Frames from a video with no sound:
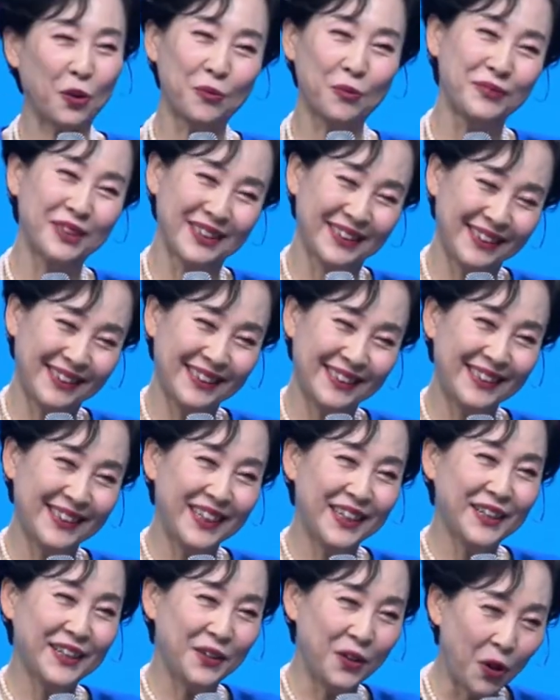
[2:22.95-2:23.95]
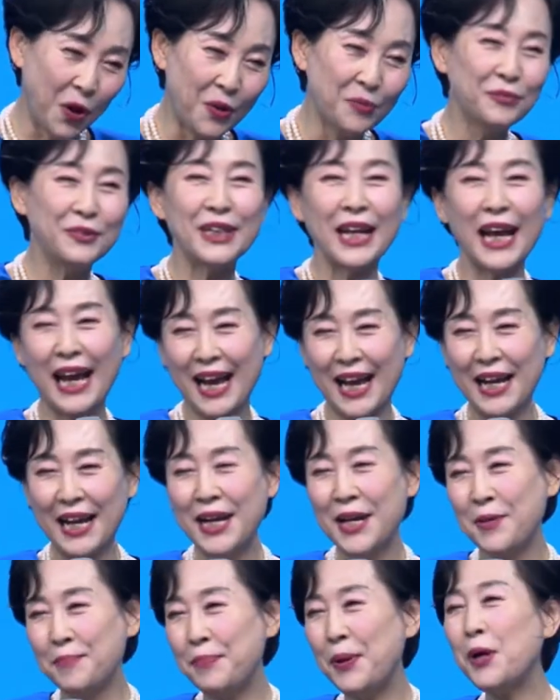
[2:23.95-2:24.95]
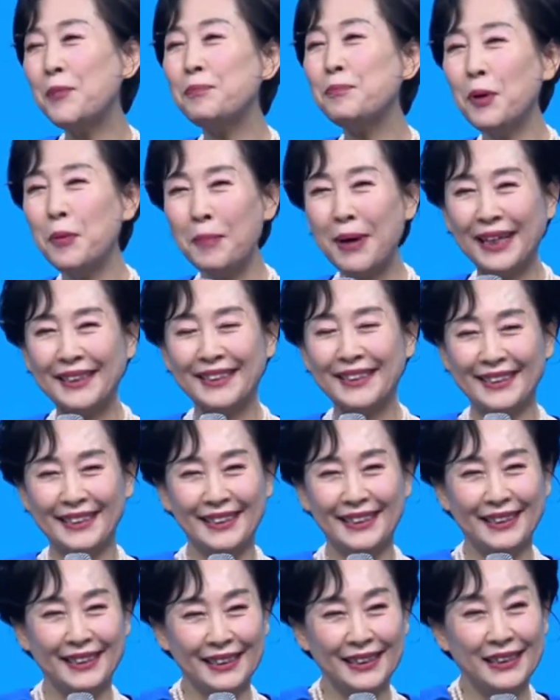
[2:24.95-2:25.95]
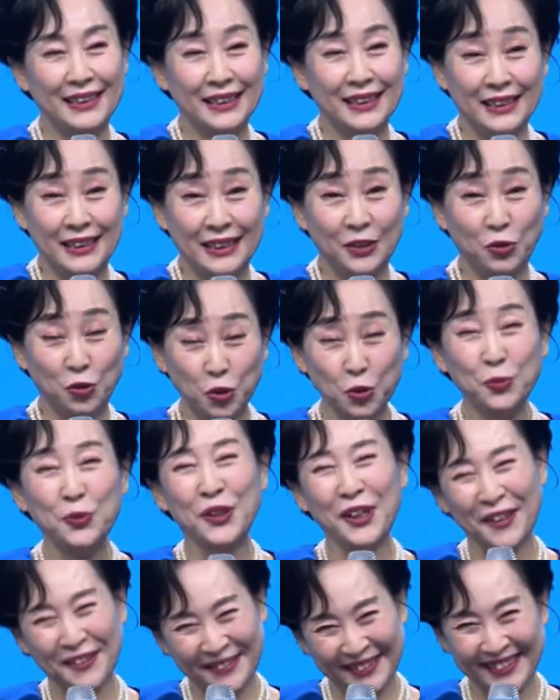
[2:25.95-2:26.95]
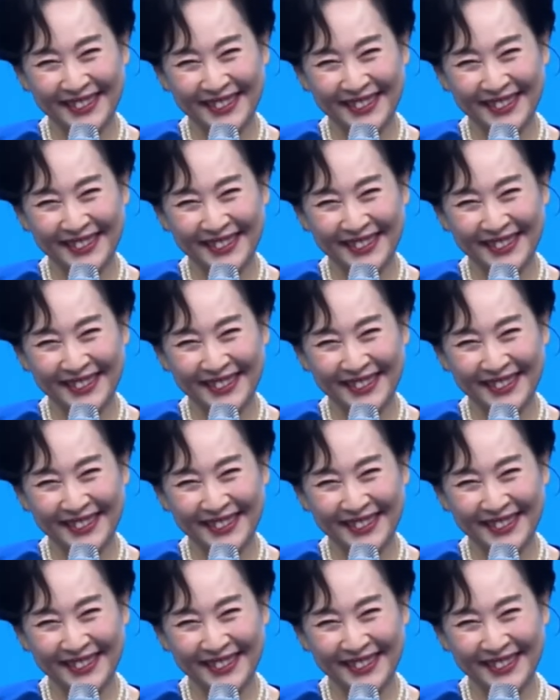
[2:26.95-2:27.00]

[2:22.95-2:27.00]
I was very ordinary housewife with no skills,